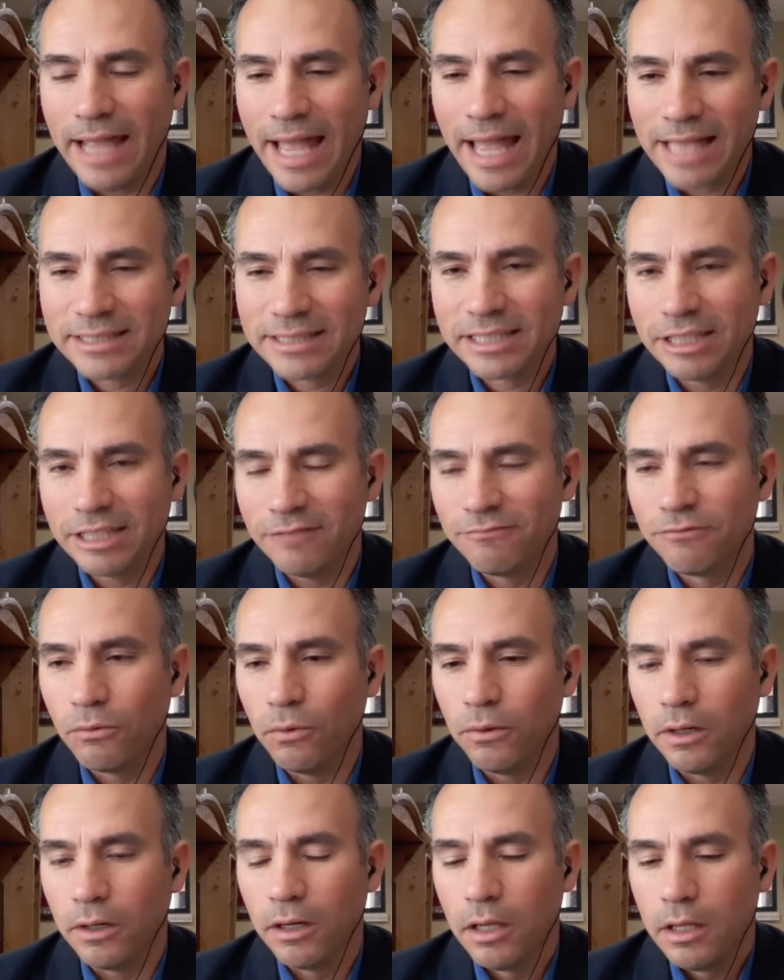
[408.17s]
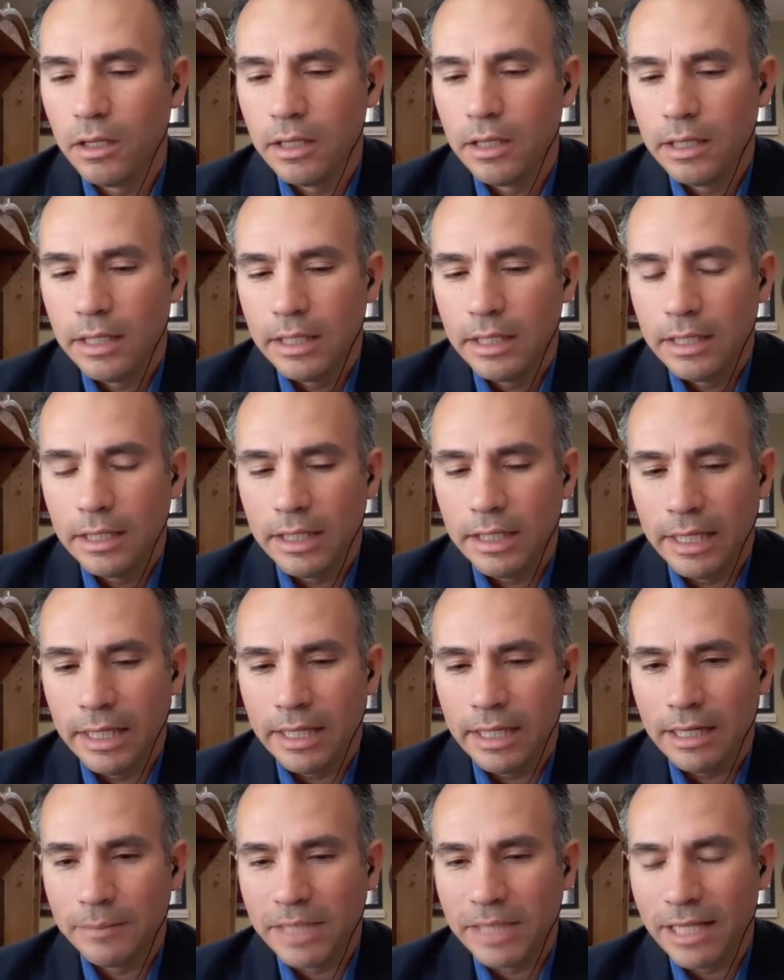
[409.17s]
asking for.
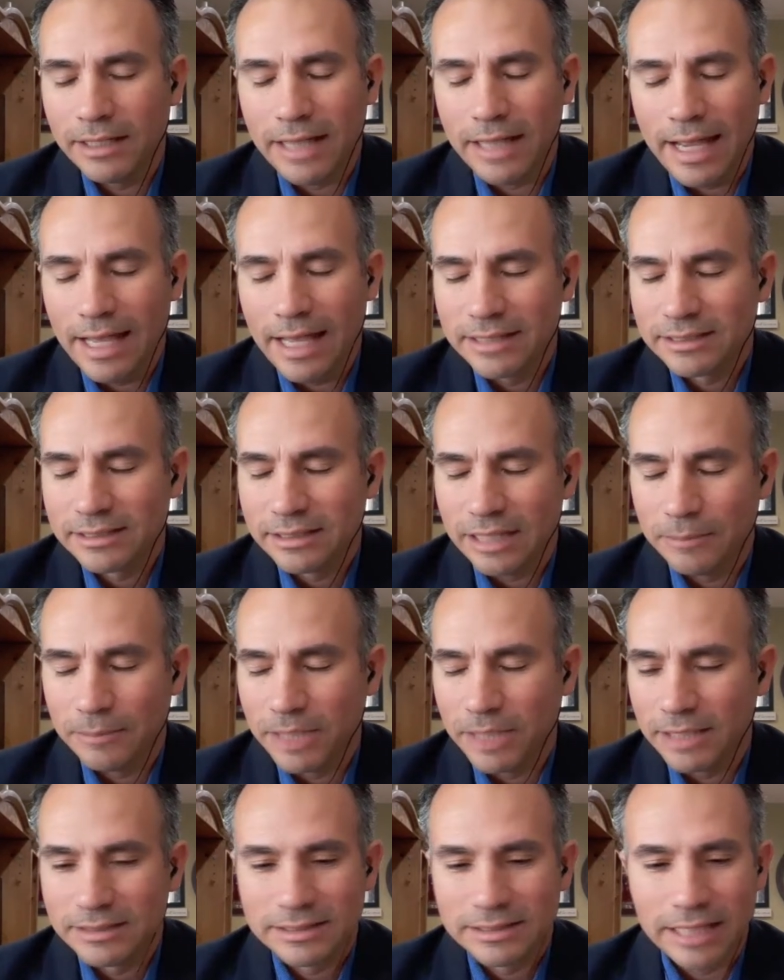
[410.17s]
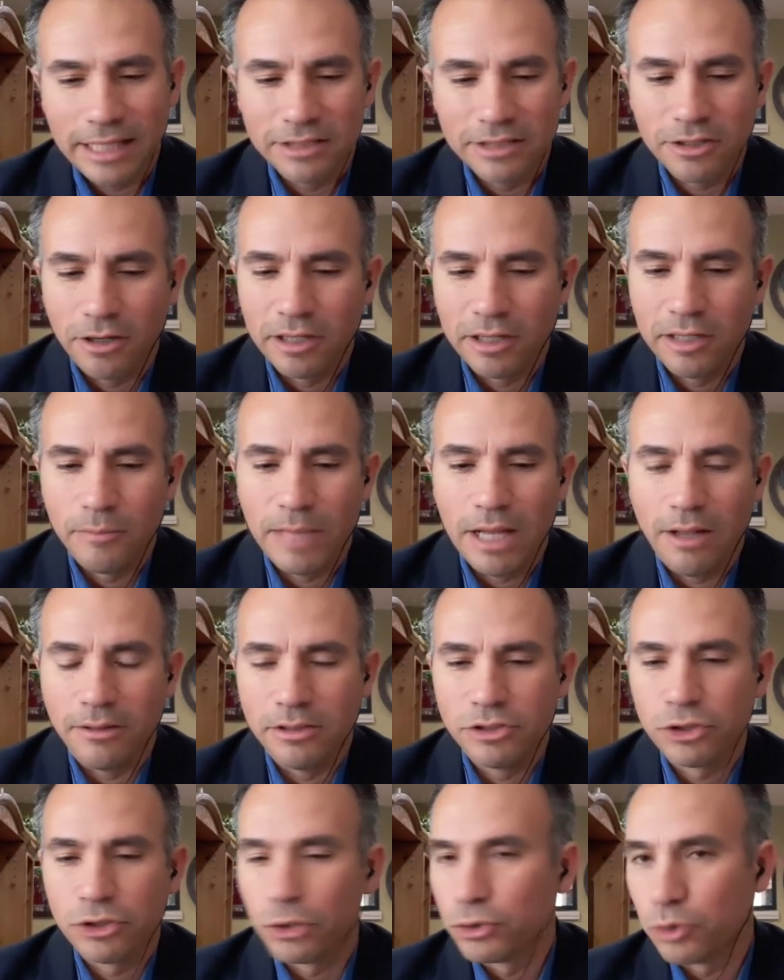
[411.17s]
And I'm not talking
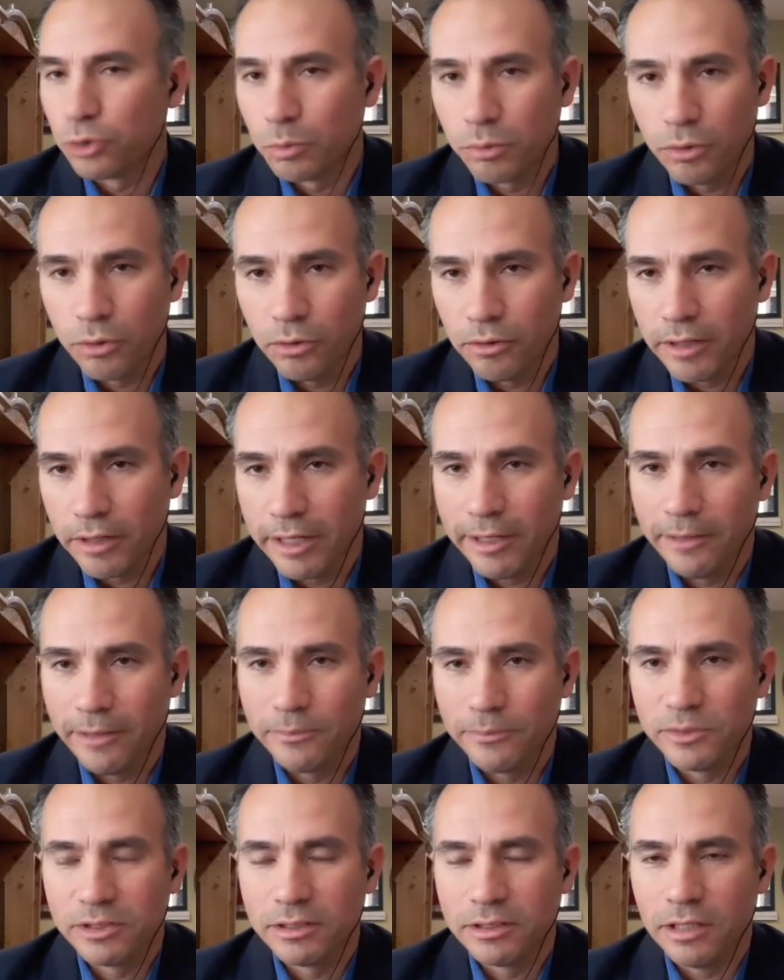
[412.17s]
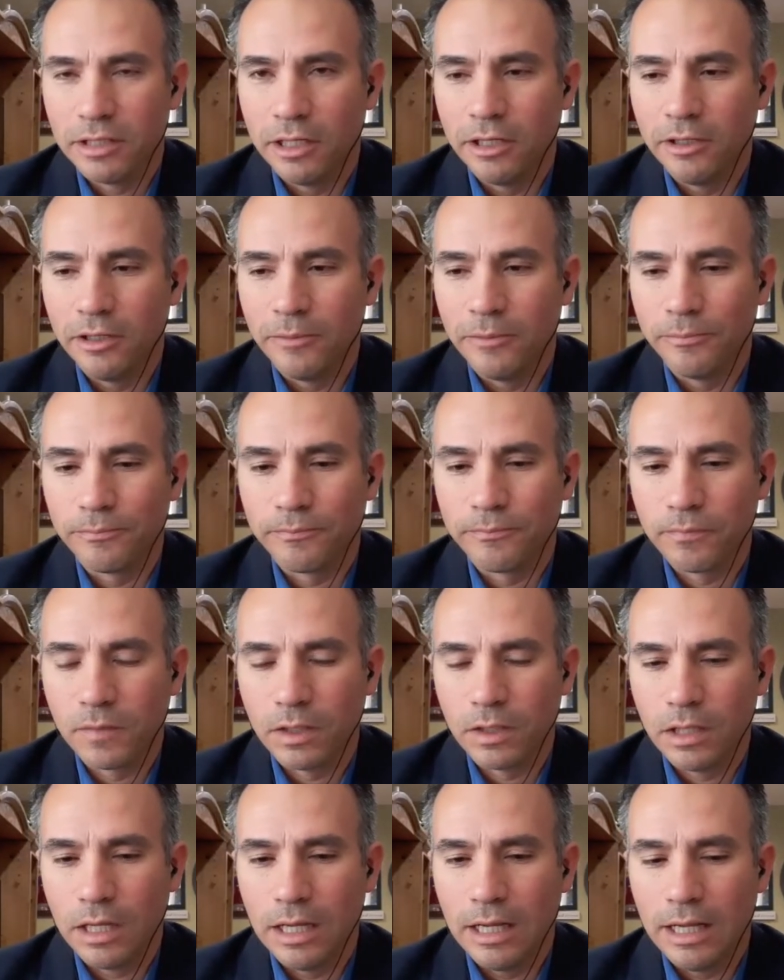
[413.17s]
about social programs.
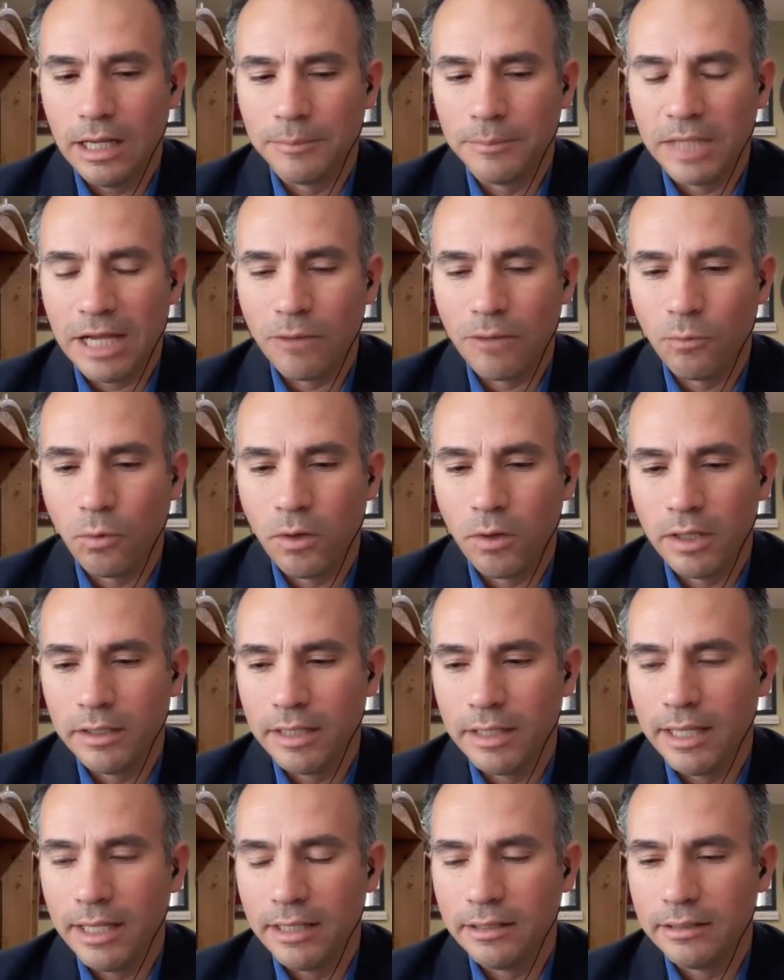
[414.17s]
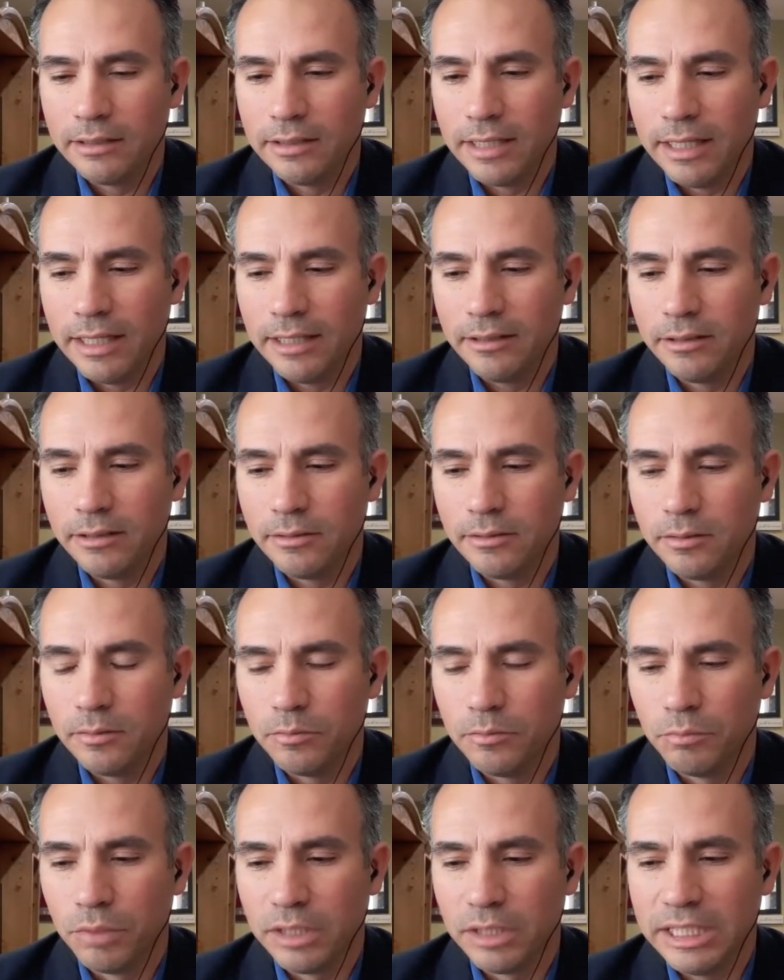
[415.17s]
I'm not one that
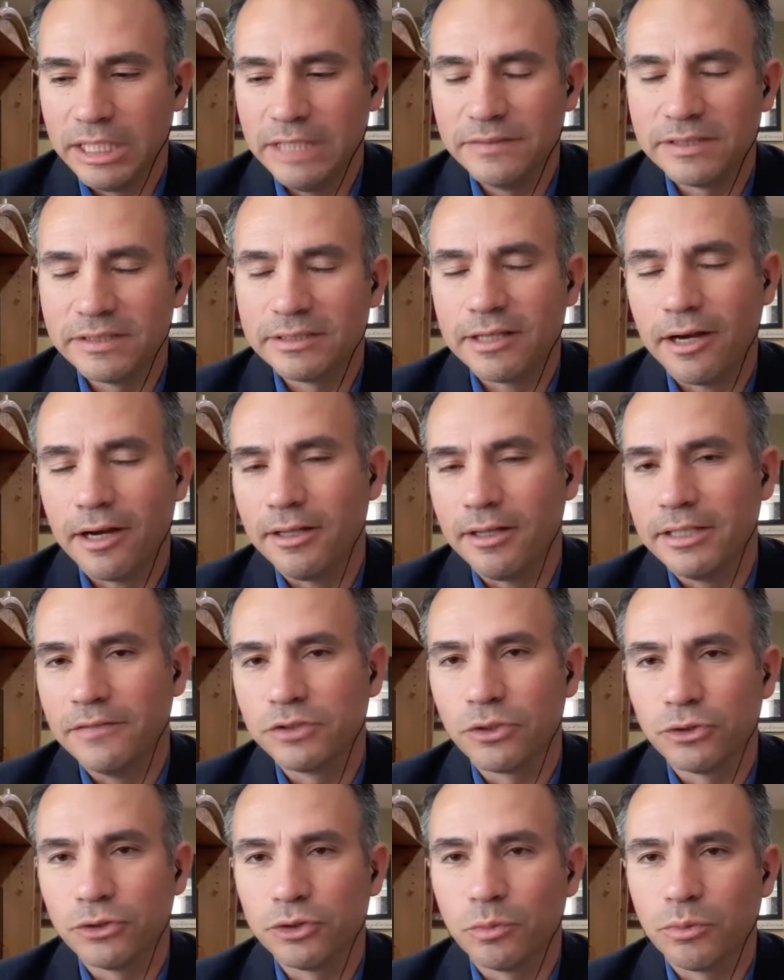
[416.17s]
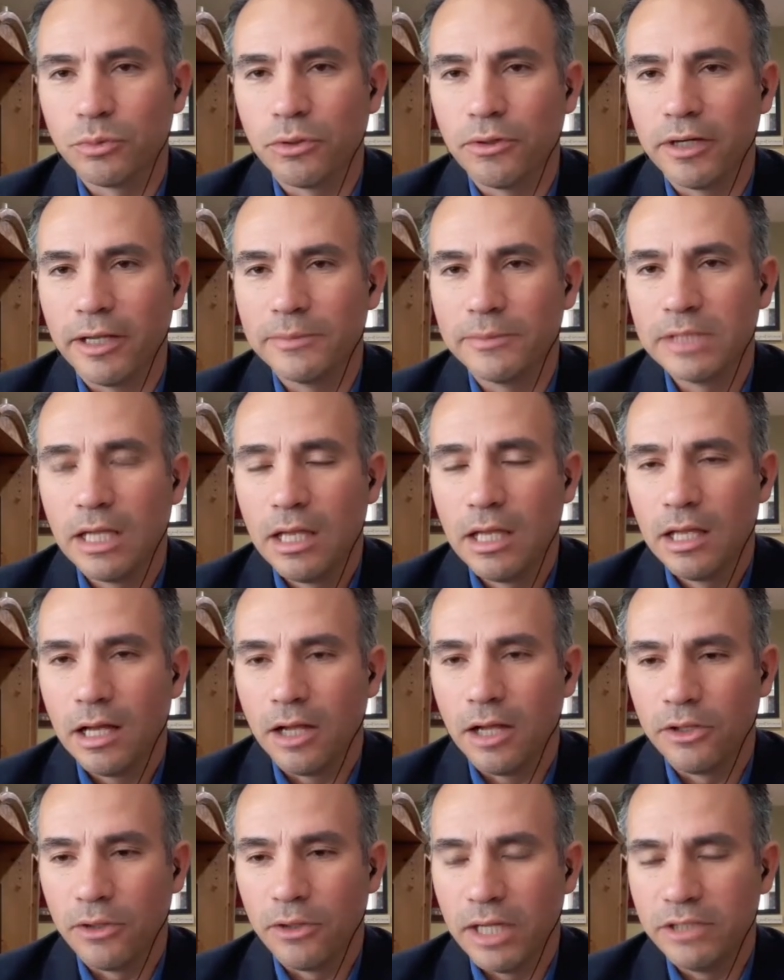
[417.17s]
believes entirely of social programs,
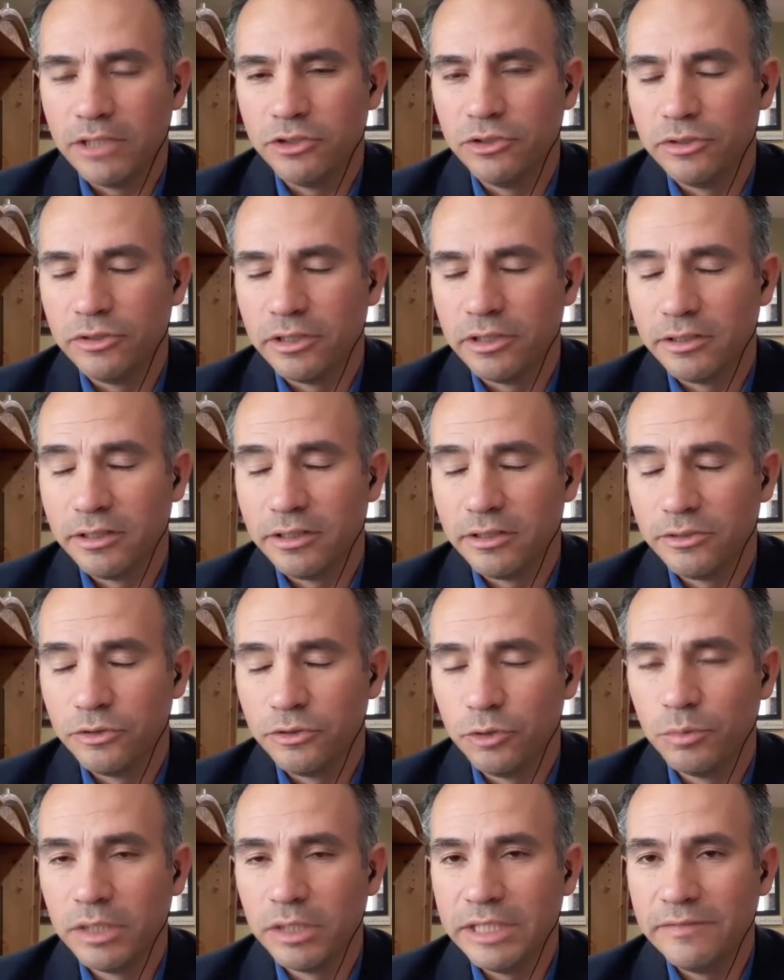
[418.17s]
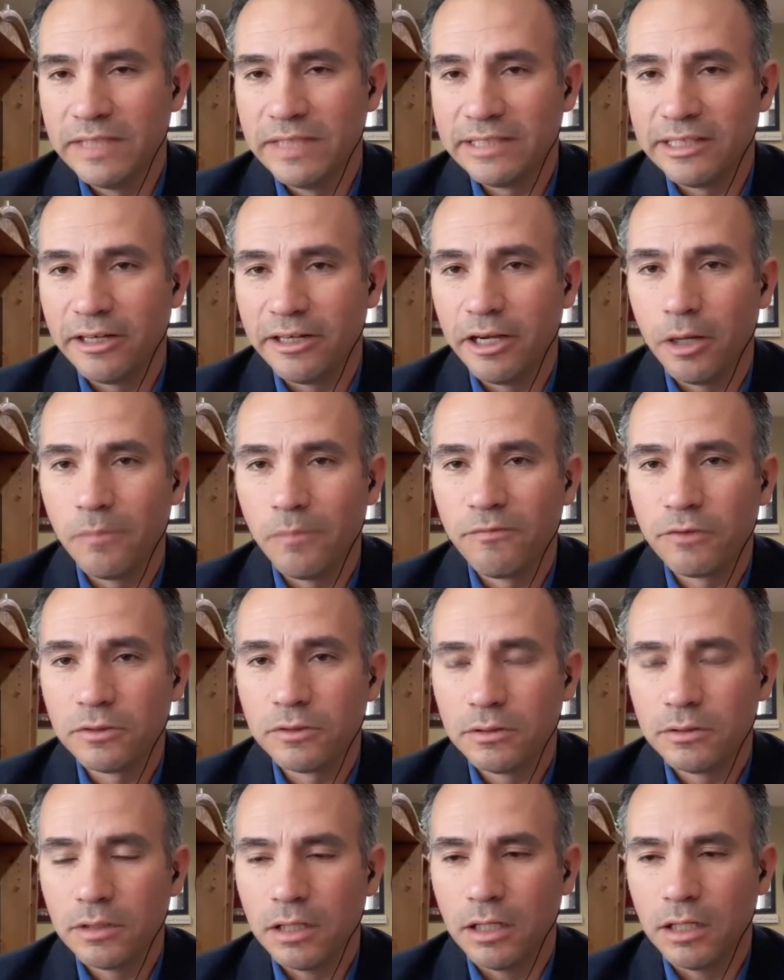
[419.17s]
although I do believe that they're
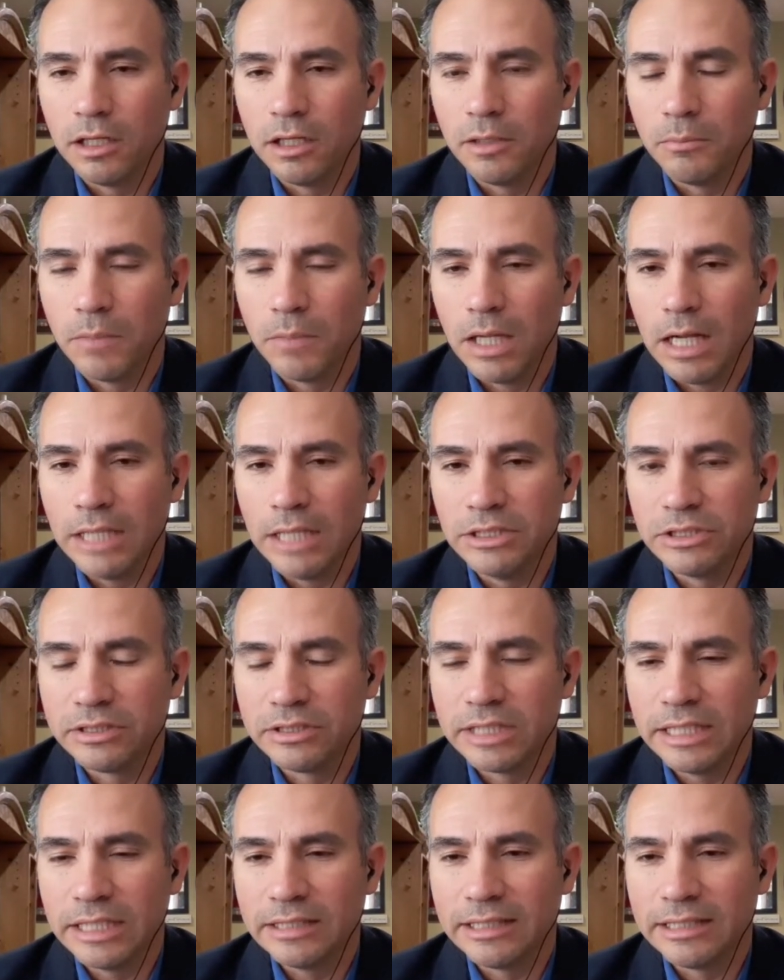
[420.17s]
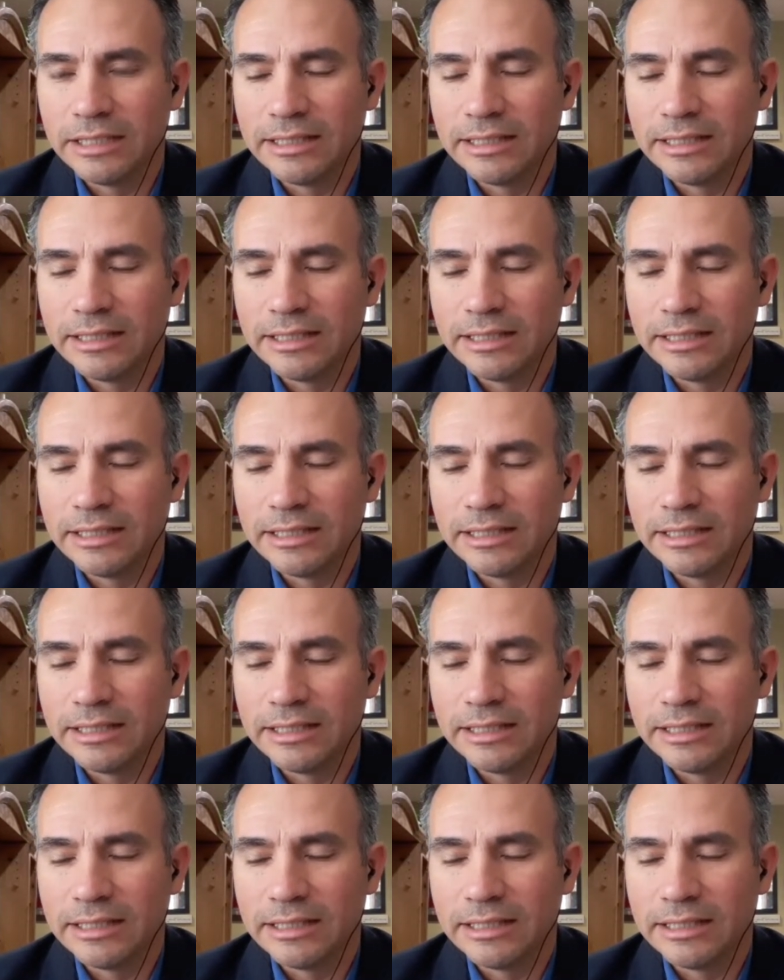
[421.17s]
helpful. I just think